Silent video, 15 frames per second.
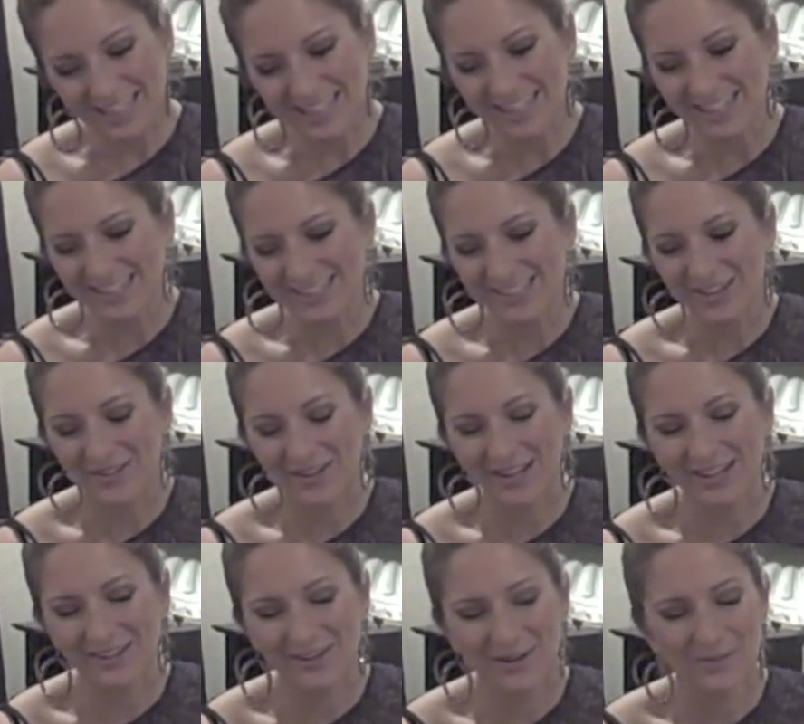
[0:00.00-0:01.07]
Yeah, so
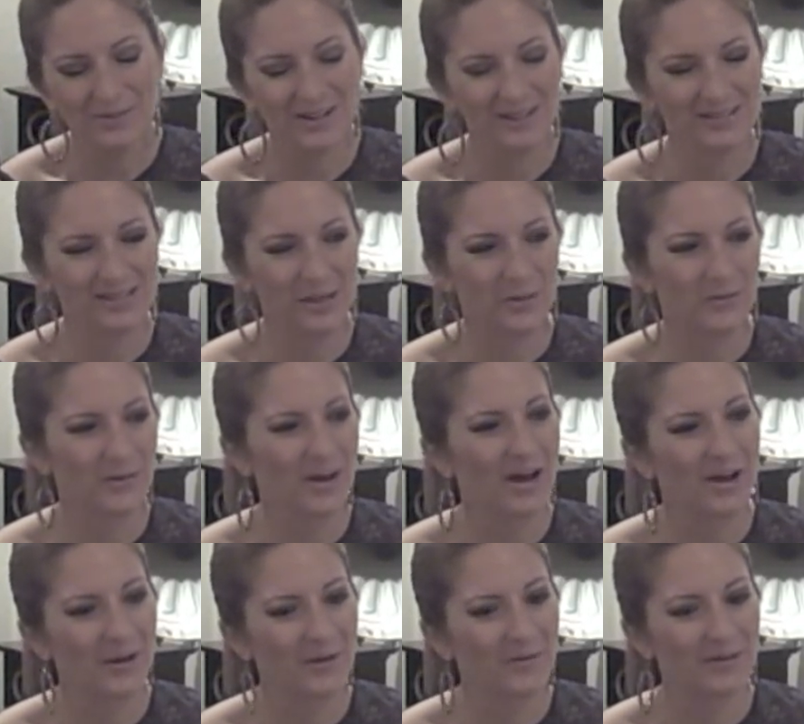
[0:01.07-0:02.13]
I grew up there in southern
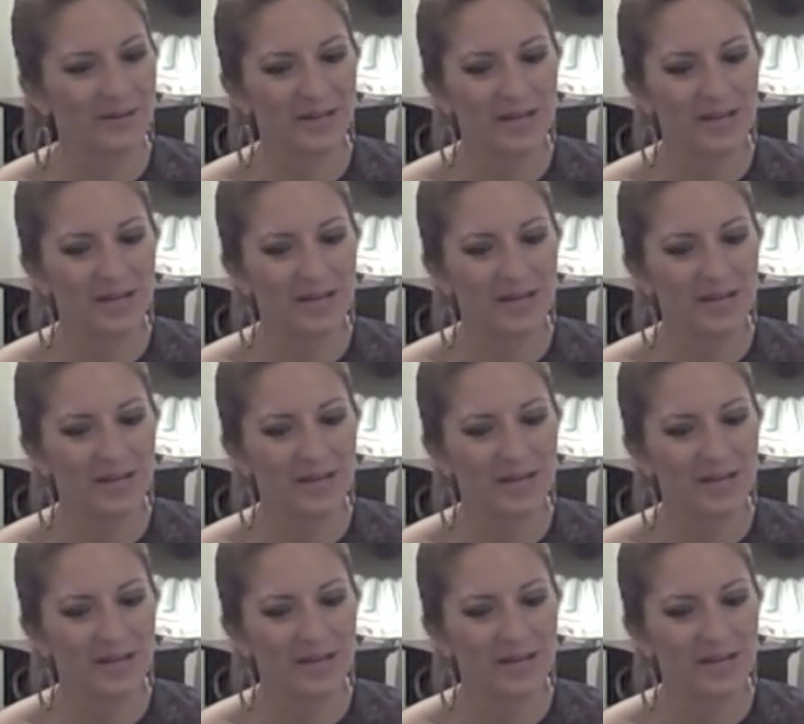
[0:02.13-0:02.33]
Ohio,